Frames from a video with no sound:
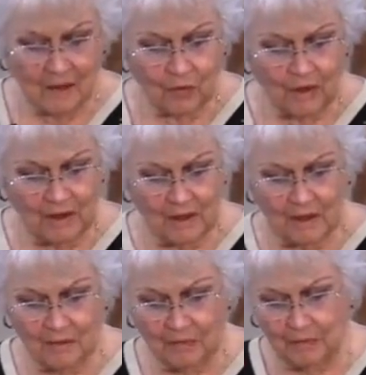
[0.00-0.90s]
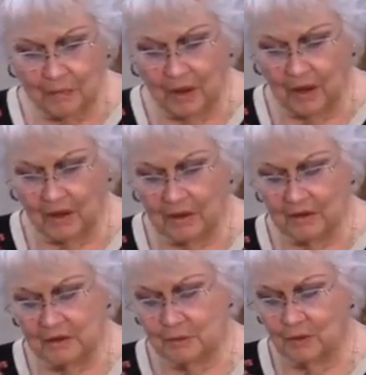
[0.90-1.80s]
When
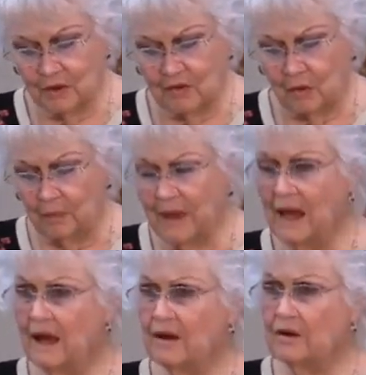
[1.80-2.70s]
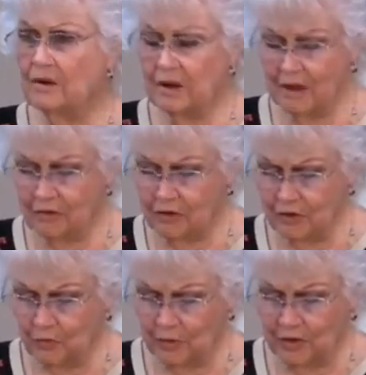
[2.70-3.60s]
Paul spoke of a pattern of
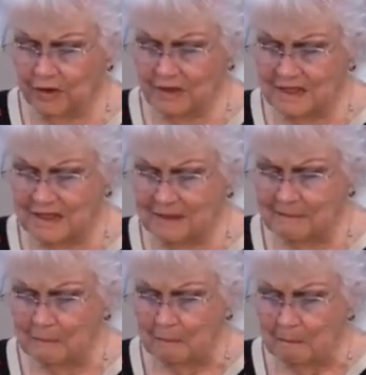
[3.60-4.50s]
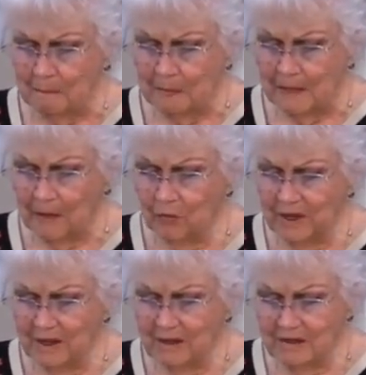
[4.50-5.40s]
good works,
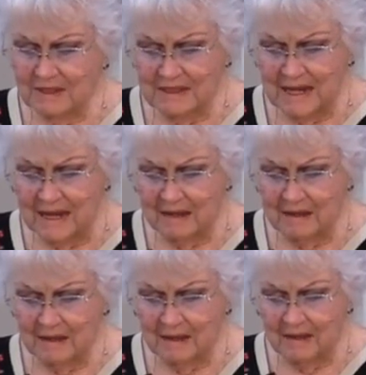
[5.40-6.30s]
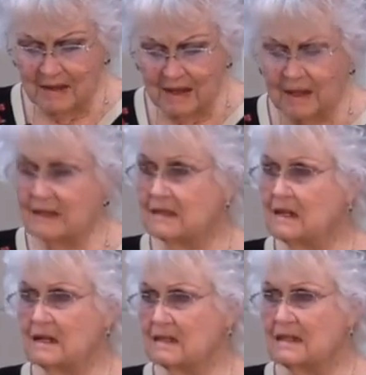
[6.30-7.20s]
we understand that it's
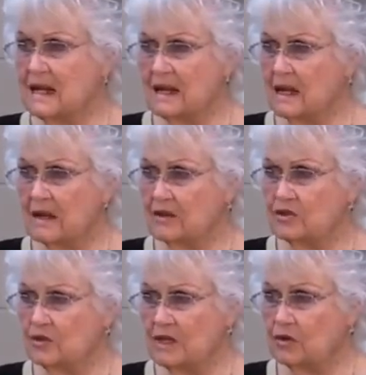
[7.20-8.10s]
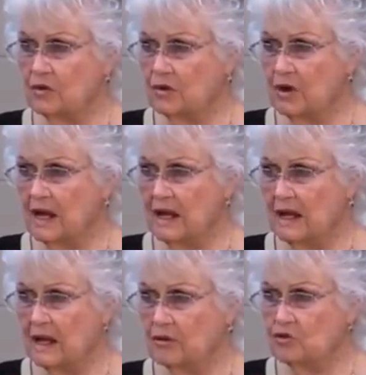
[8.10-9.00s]
not standing on the street corner
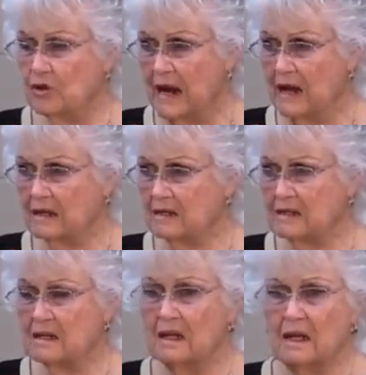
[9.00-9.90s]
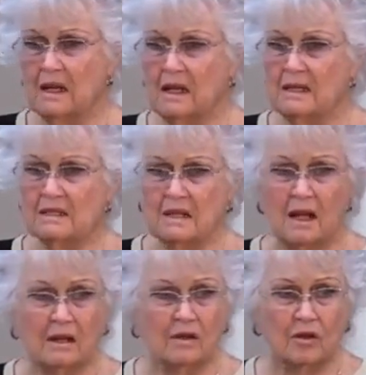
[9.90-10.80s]
handing out tracts. It's
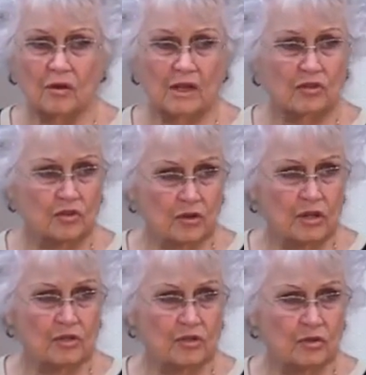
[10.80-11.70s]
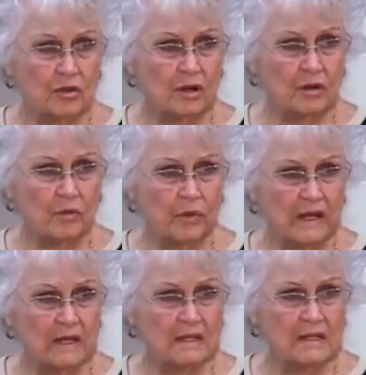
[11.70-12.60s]
not going door to door and
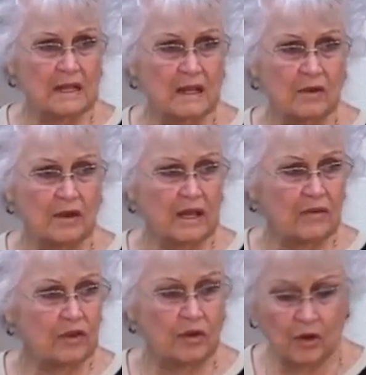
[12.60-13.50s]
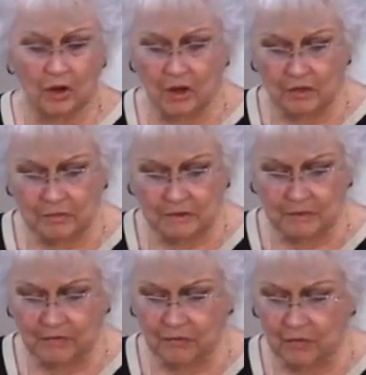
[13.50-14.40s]
witnessing or giving your alms
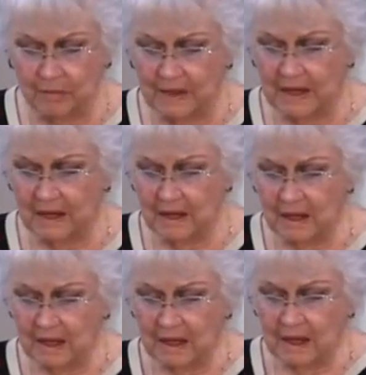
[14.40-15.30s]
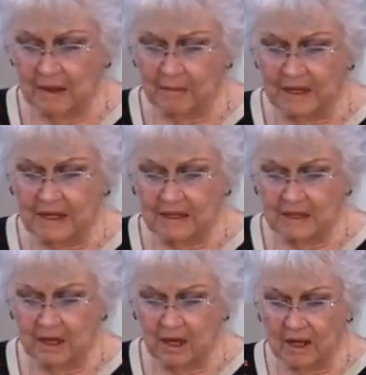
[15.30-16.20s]
before men. But he's
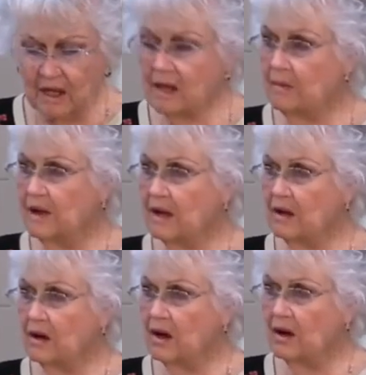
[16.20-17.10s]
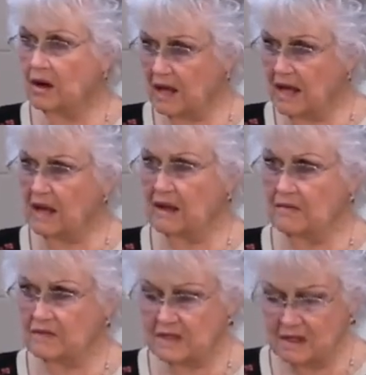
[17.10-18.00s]
talking about our
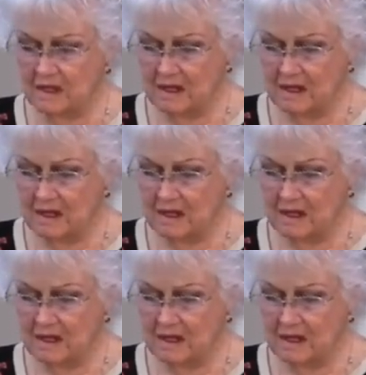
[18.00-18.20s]
lives,